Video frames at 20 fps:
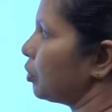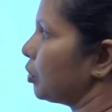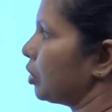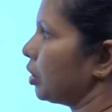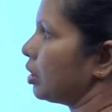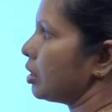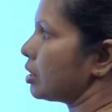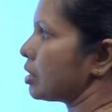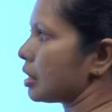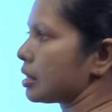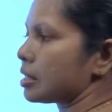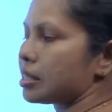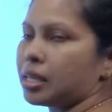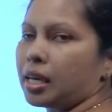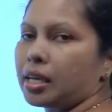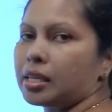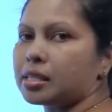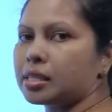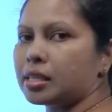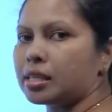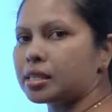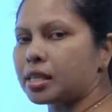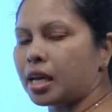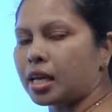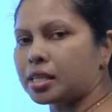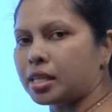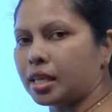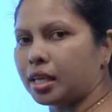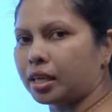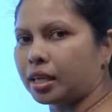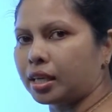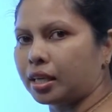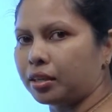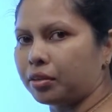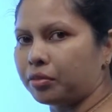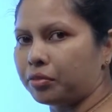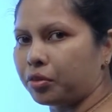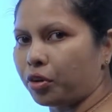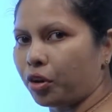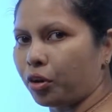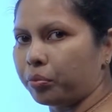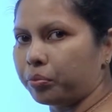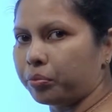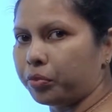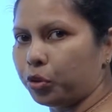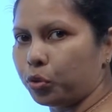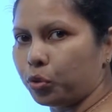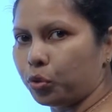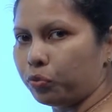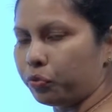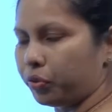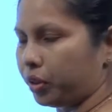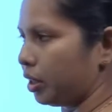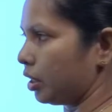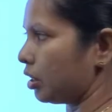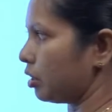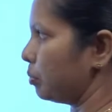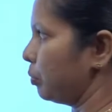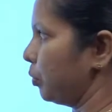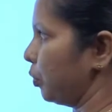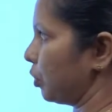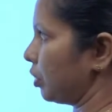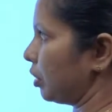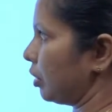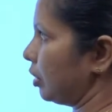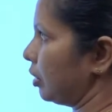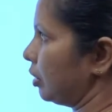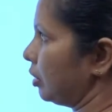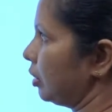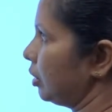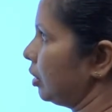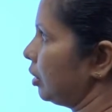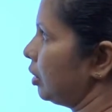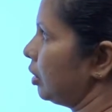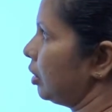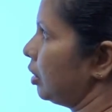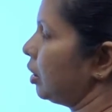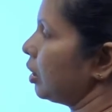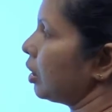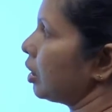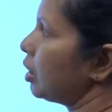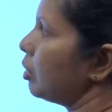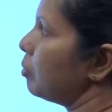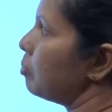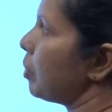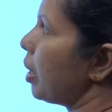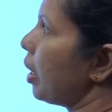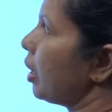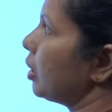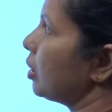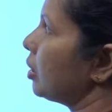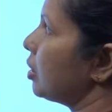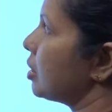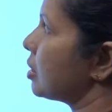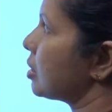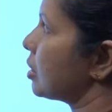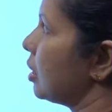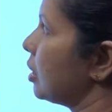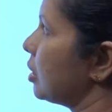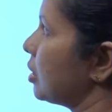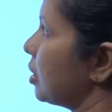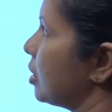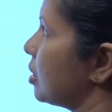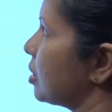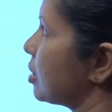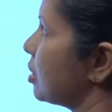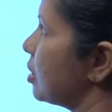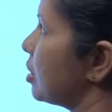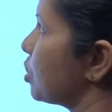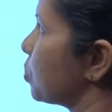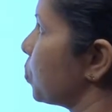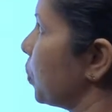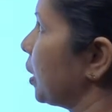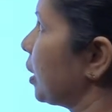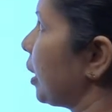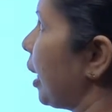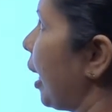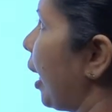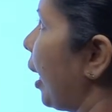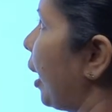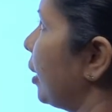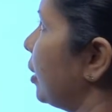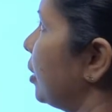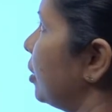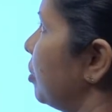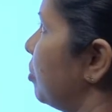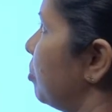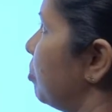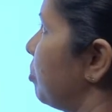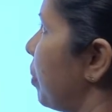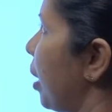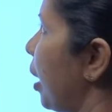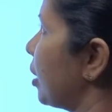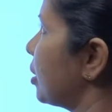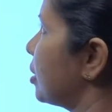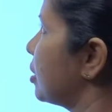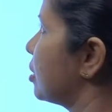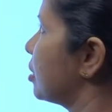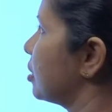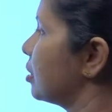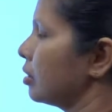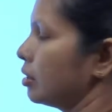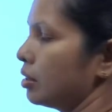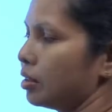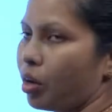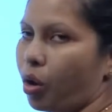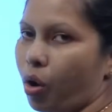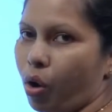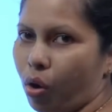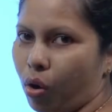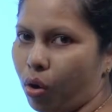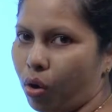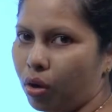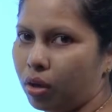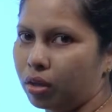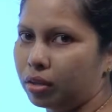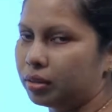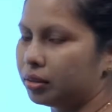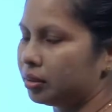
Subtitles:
these exercises are taken from your workbook. Combine these sentences with and, but, or.